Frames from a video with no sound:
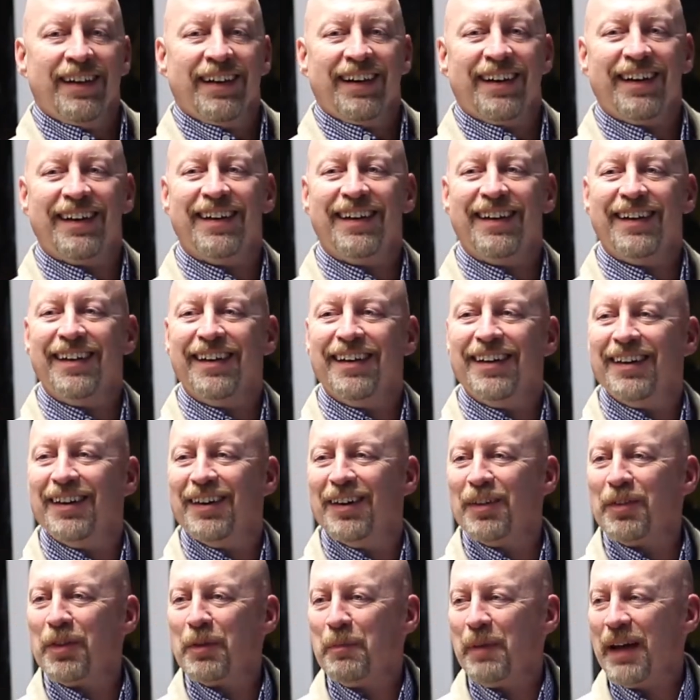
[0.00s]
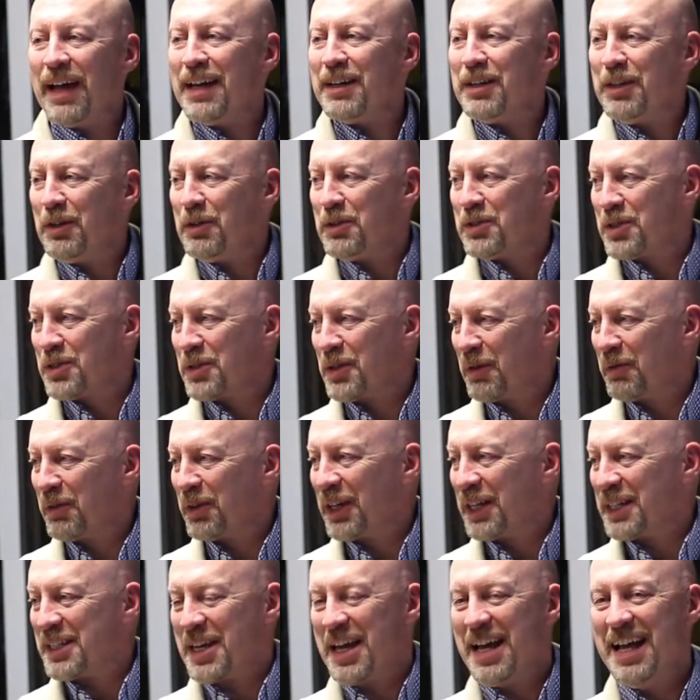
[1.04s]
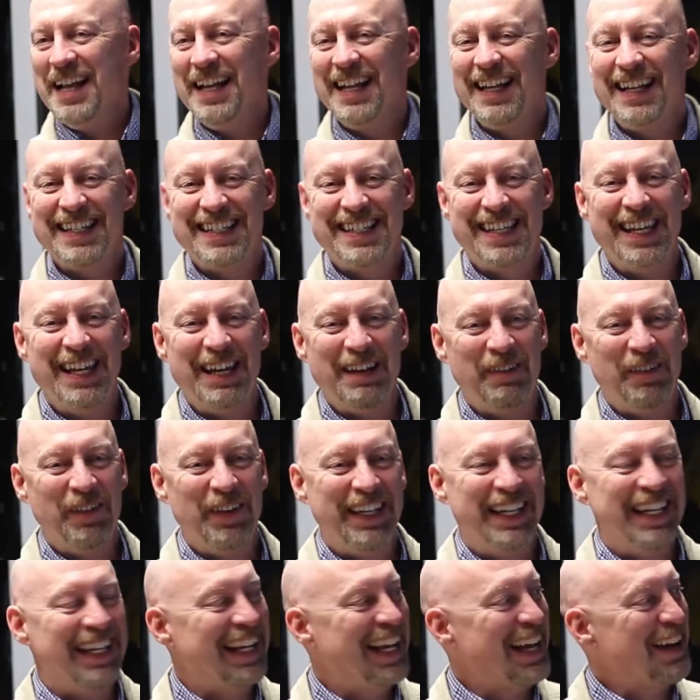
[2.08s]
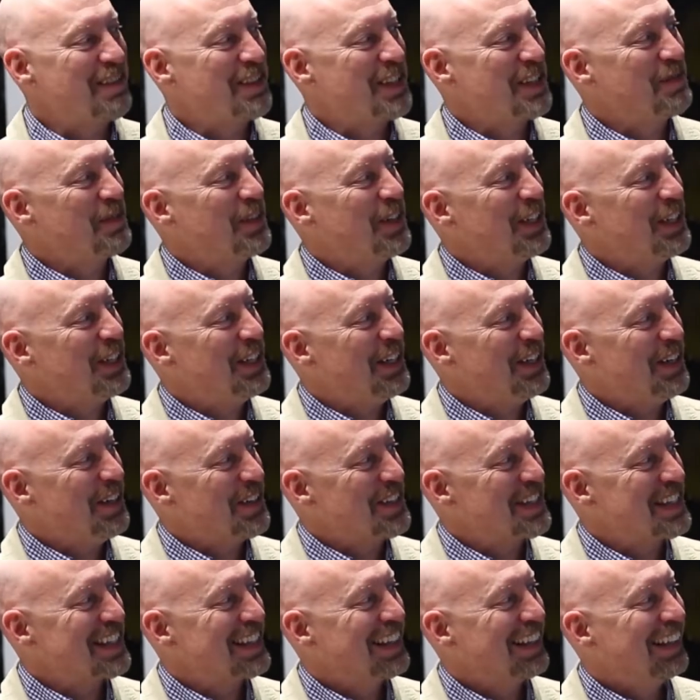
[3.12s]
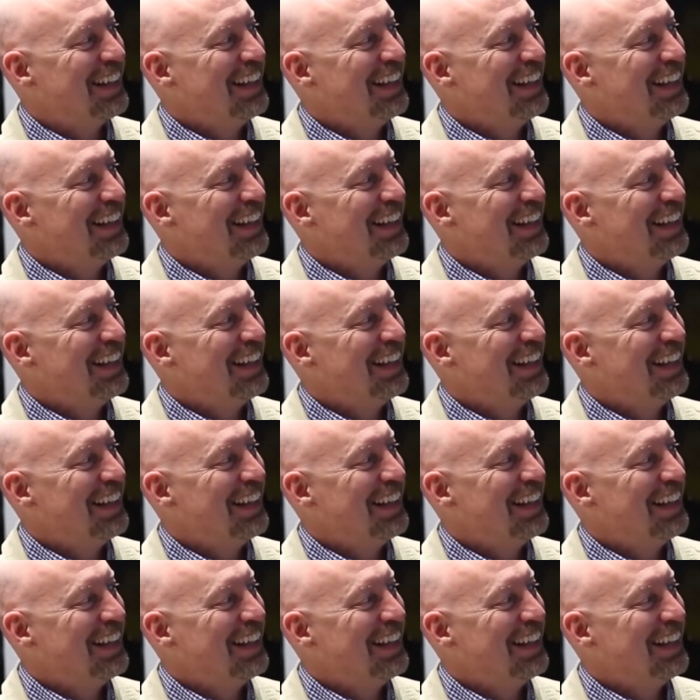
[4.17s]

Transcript: All the bad news is over. Let's see if we can have some good news.